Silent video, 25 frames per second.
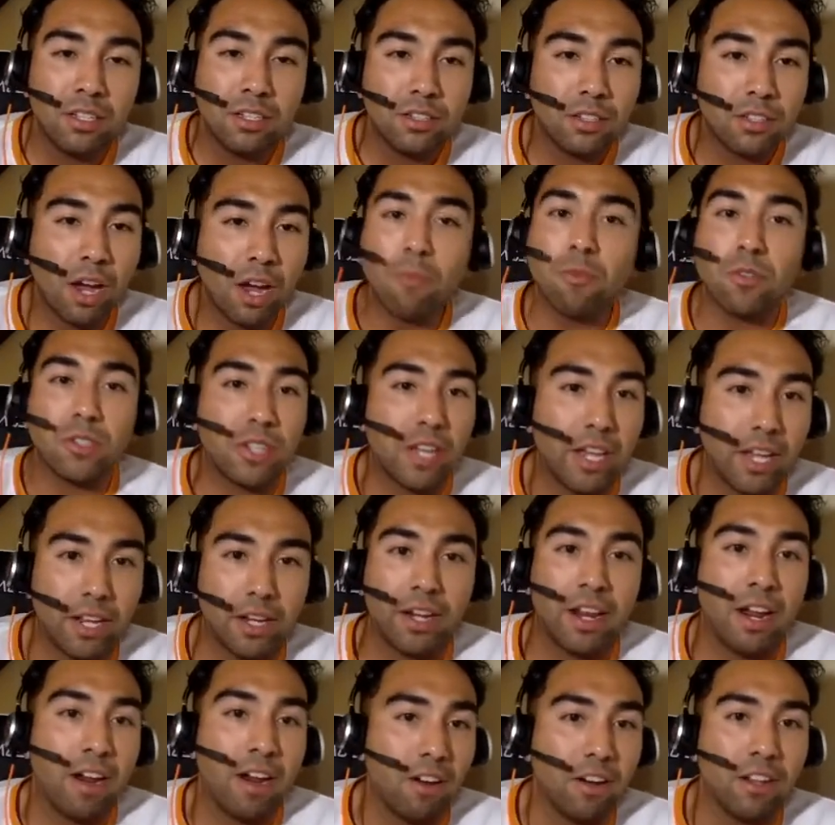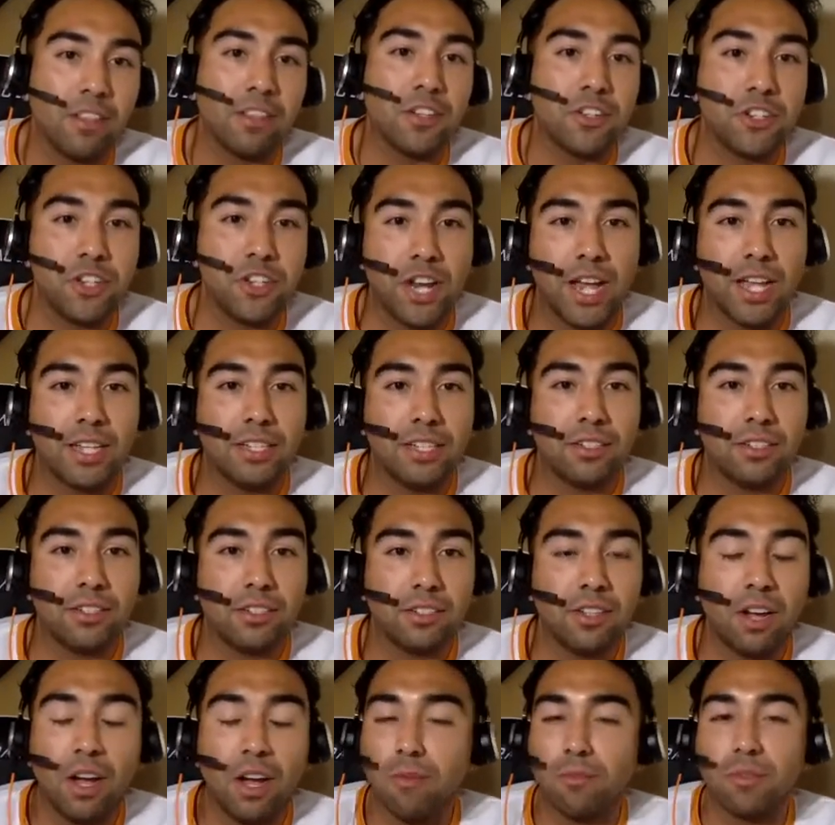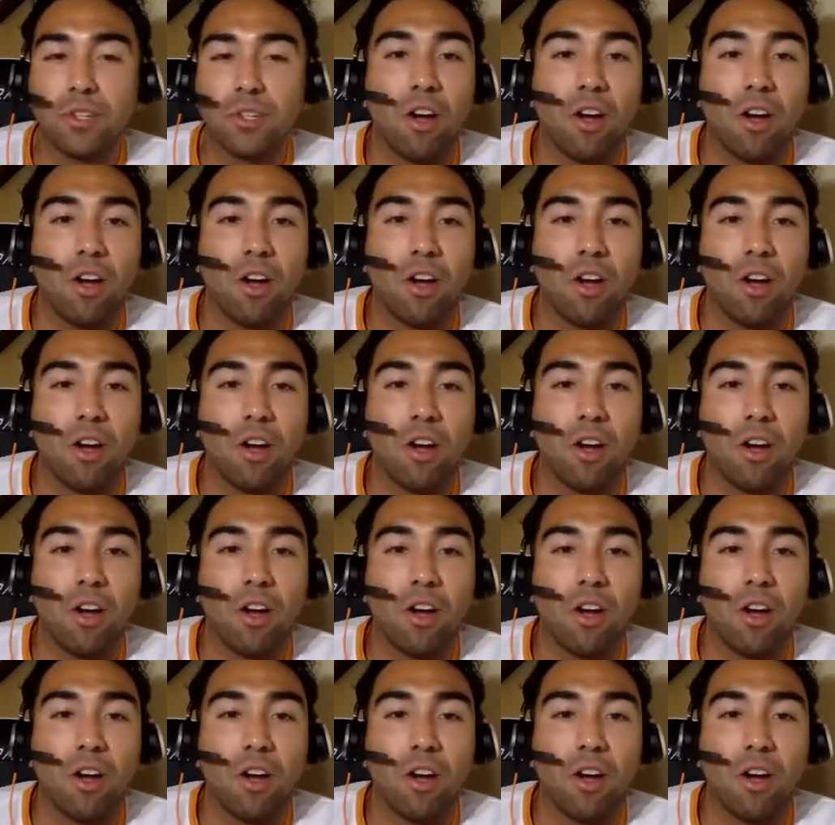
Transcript: Tom was hitting Aaron in the chest. Tom's